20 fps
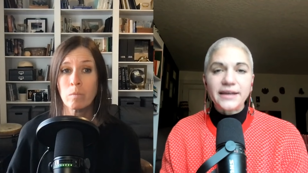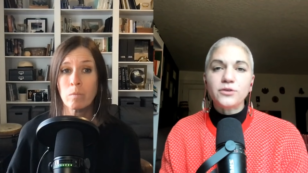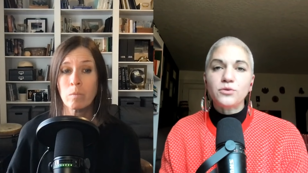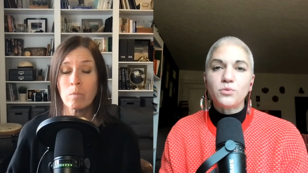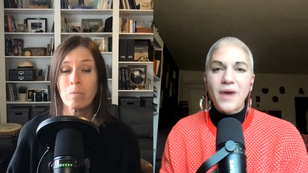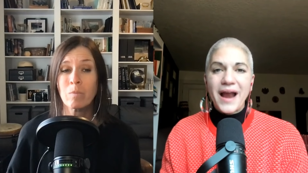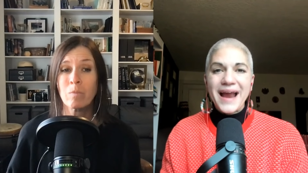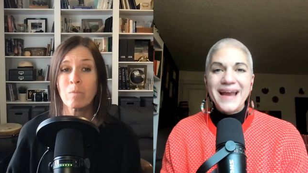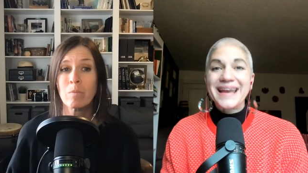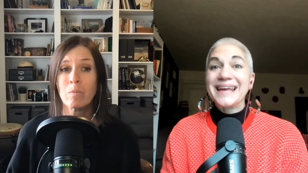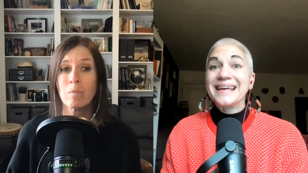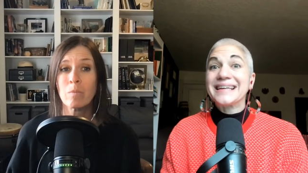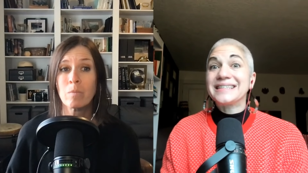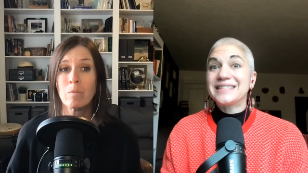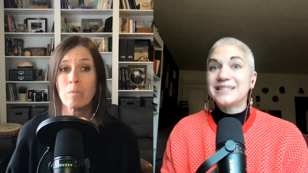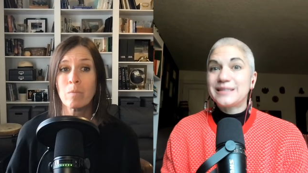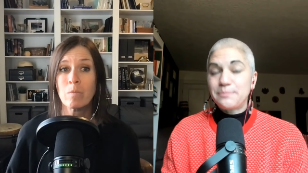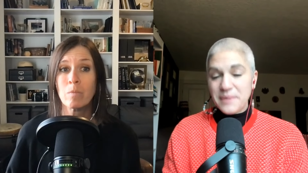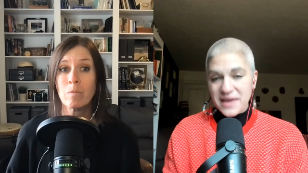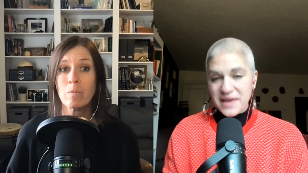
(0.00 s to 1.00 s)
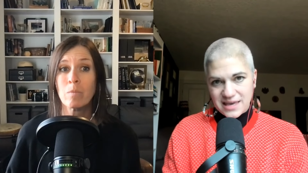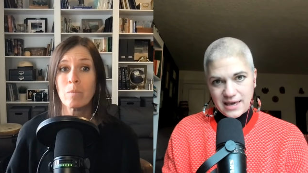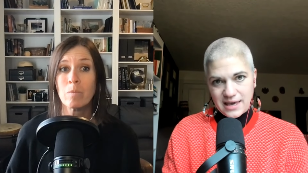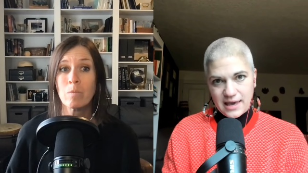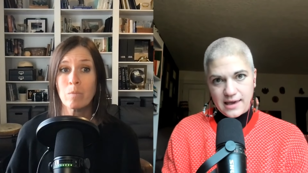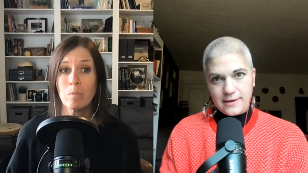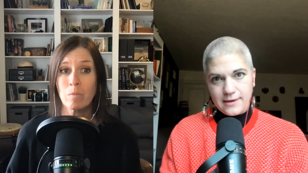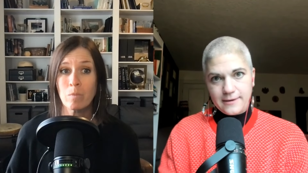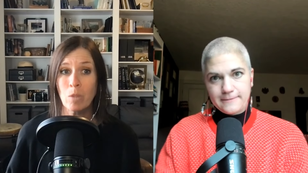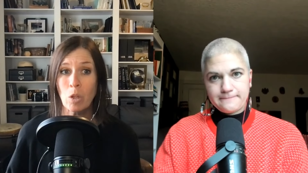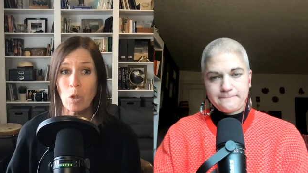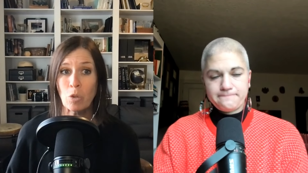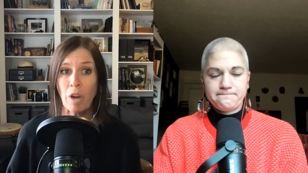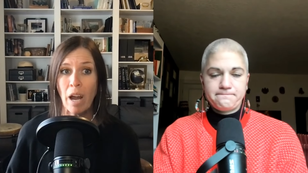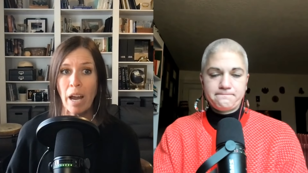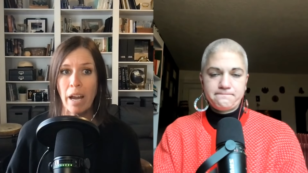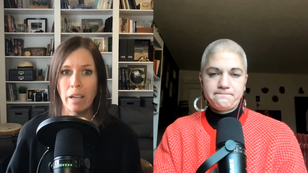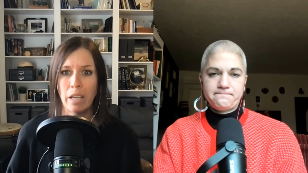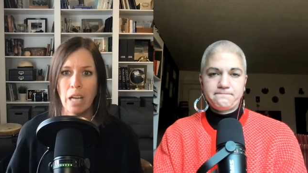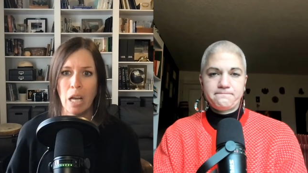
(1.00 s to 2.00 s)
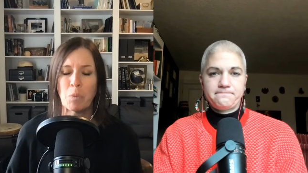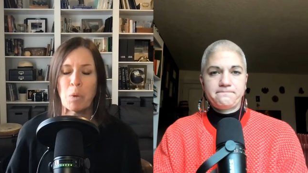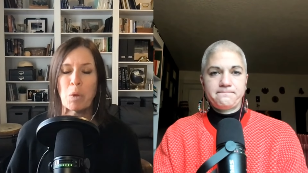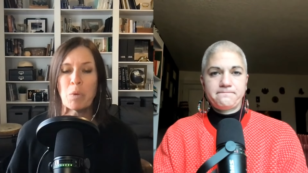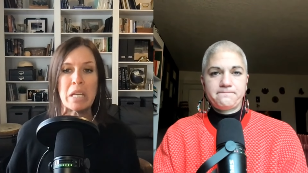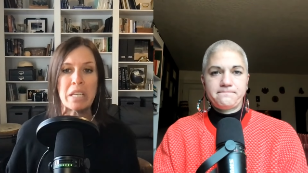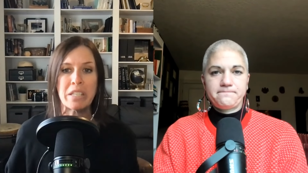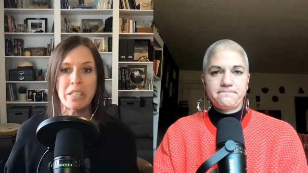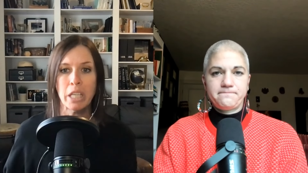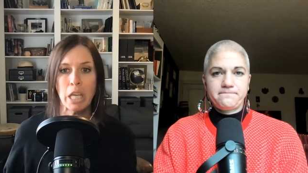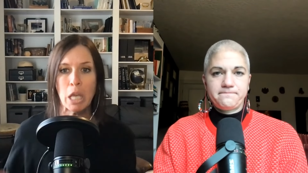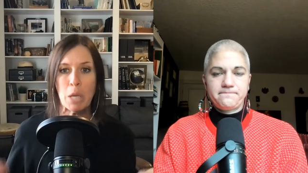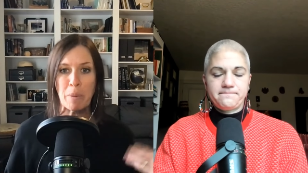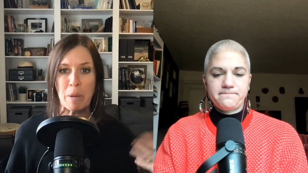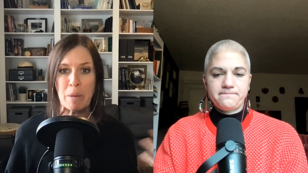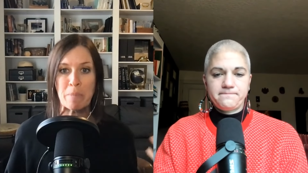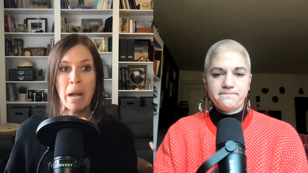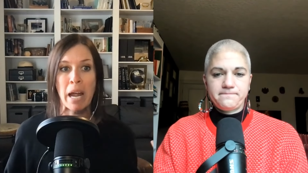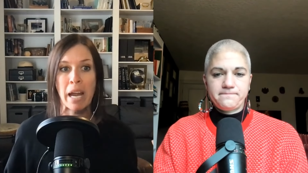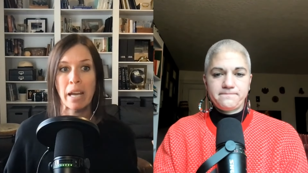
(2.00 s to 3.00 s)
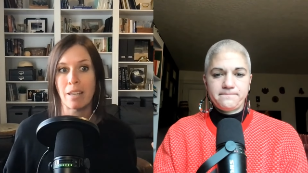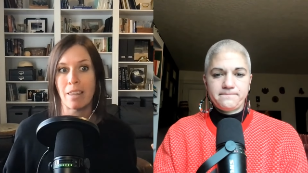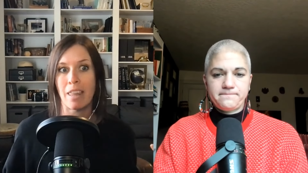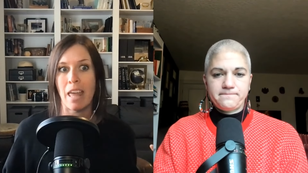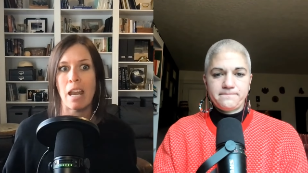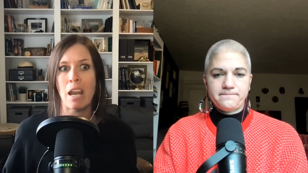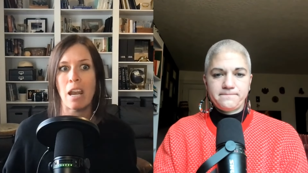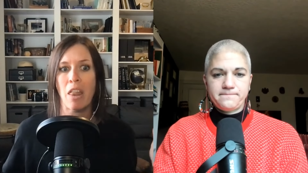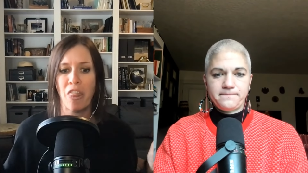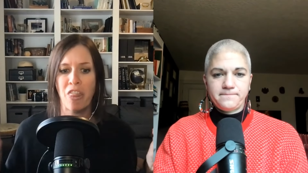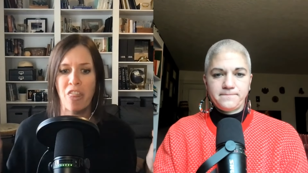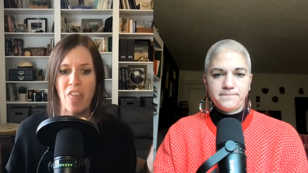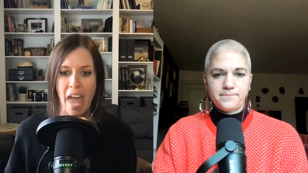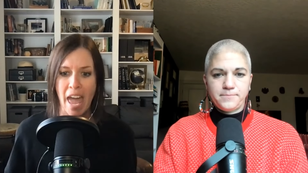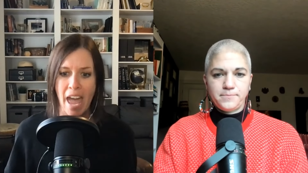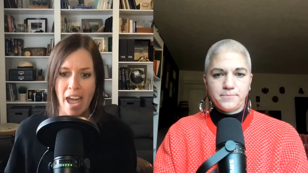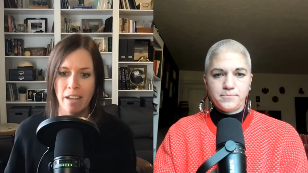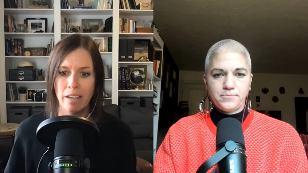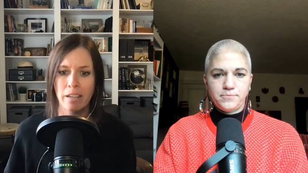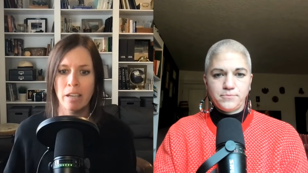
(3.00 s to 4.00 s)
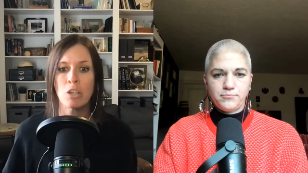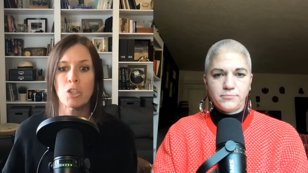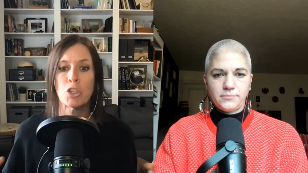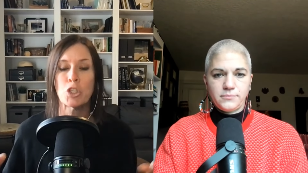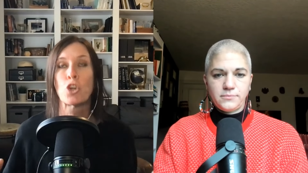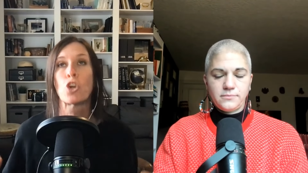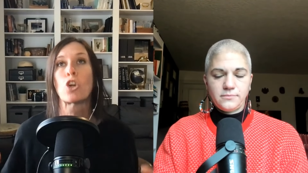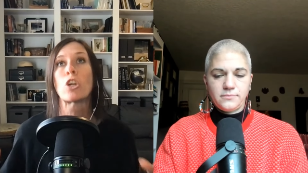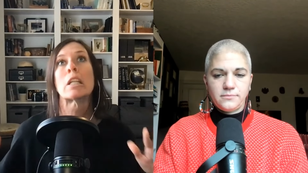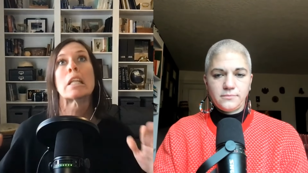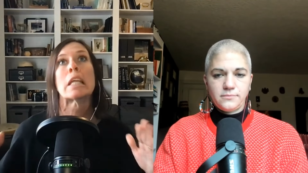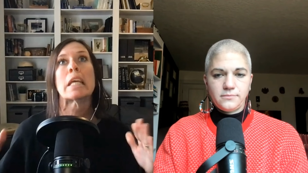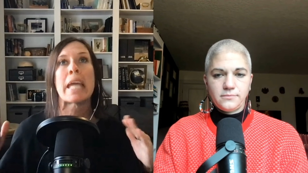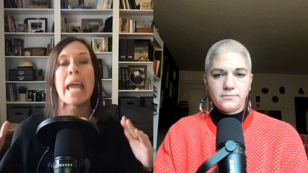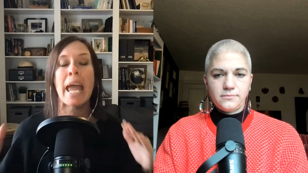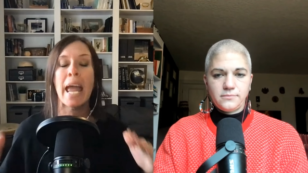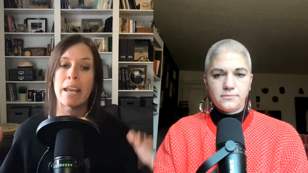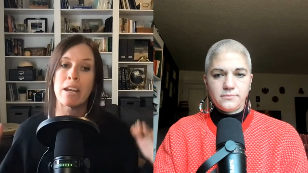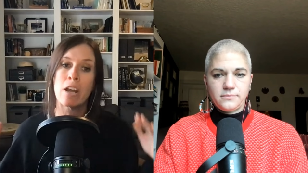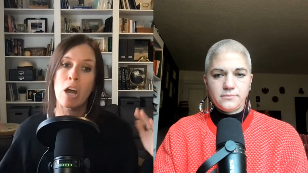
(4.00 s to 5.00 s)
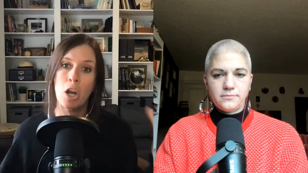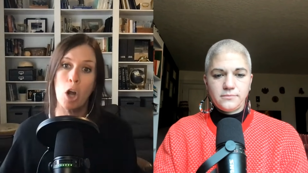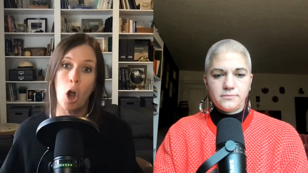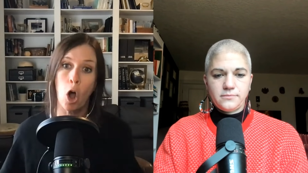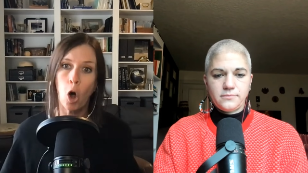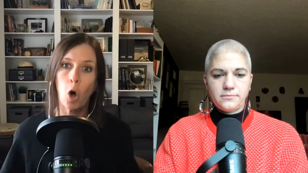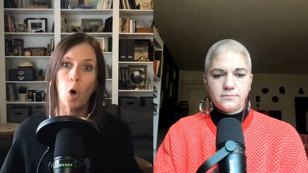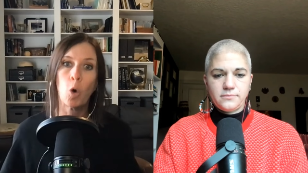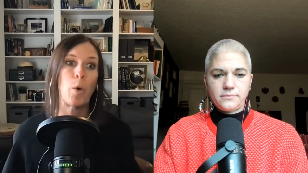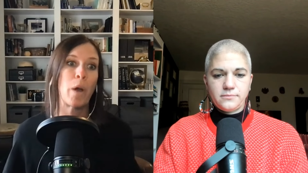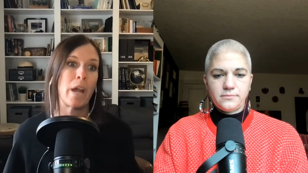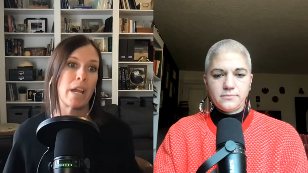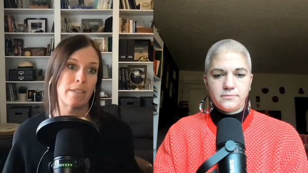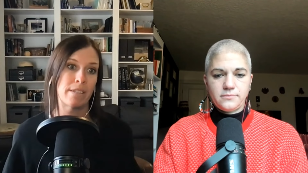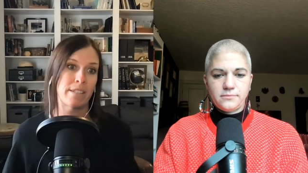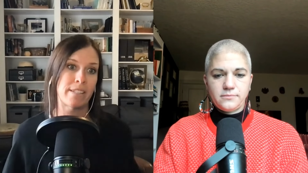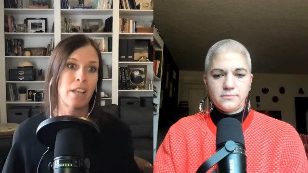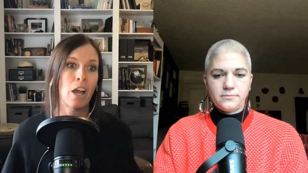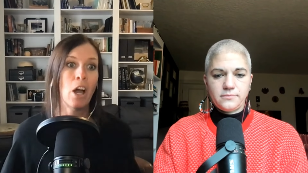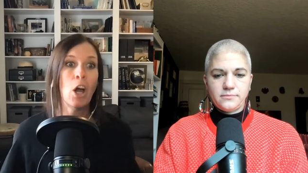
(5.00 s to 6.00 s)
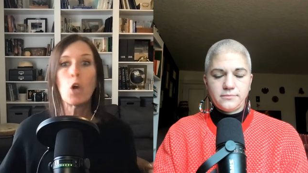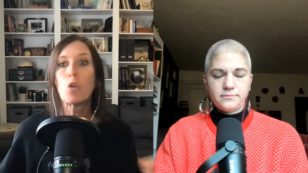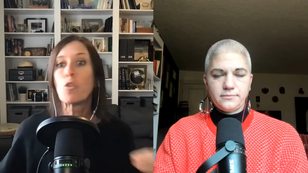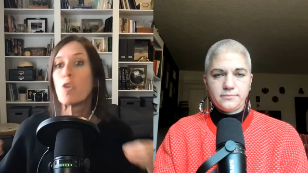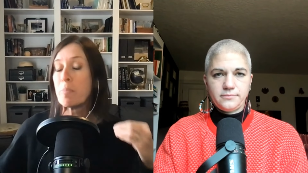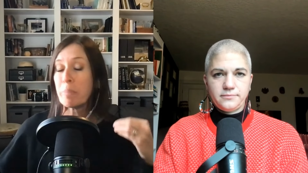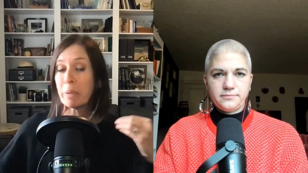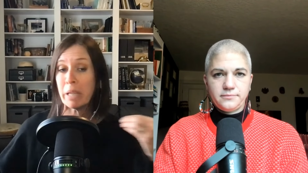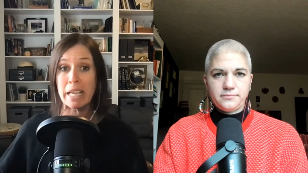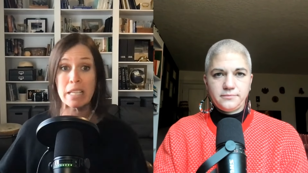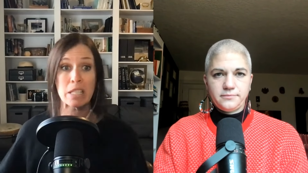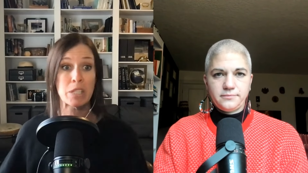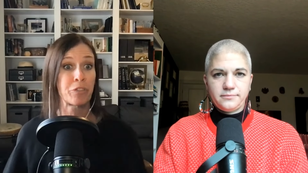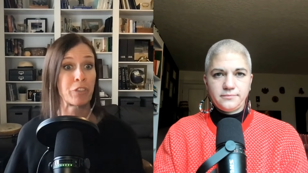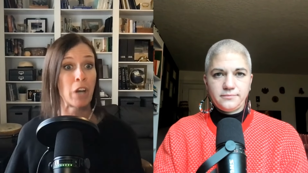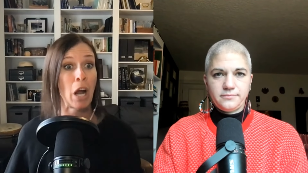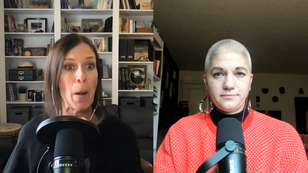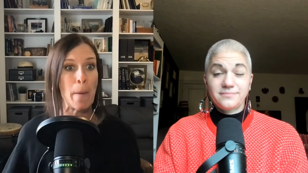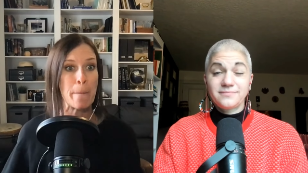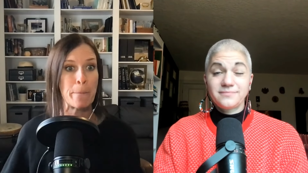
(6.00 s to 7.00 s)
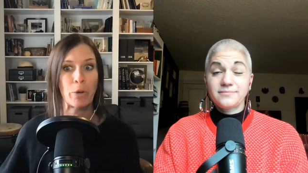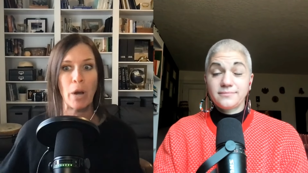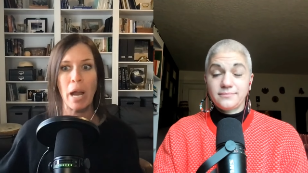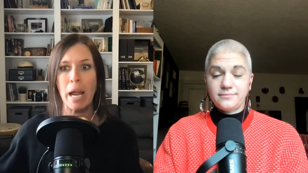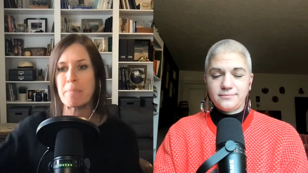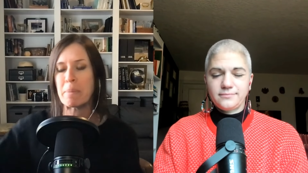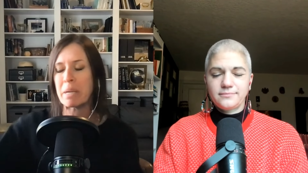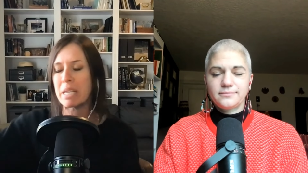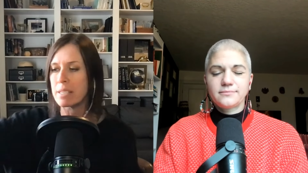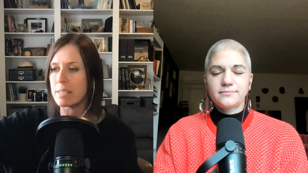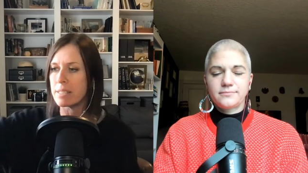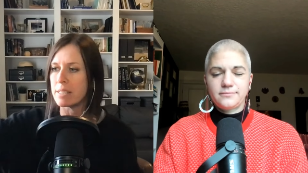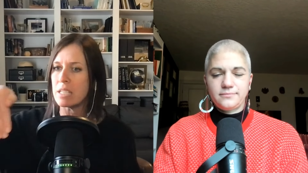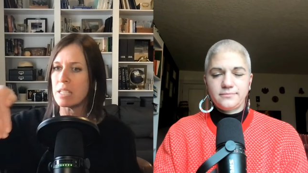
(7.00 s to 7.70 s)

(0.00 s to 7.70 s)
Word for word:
Speaker 1: in writing writing and speaking.
Speaker 2: Right. And we need to keep in mind that than certainly cannot always replace from, right? Because